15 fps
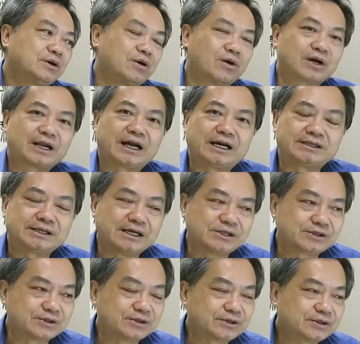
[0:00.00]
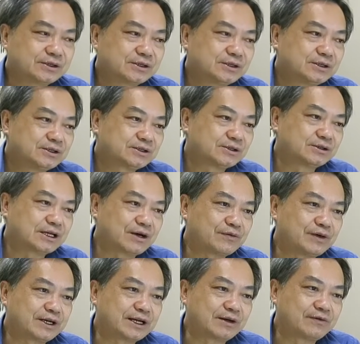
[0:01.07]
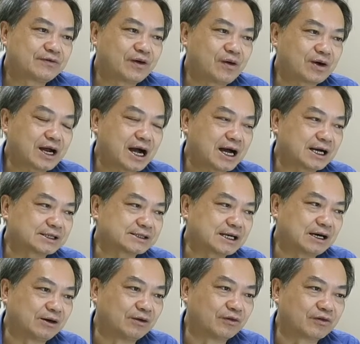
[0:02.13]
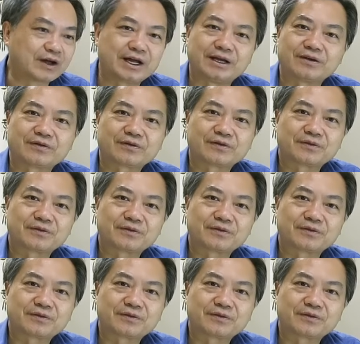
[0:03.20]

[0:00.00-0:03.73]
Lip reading: organization, so that we can forecast our faith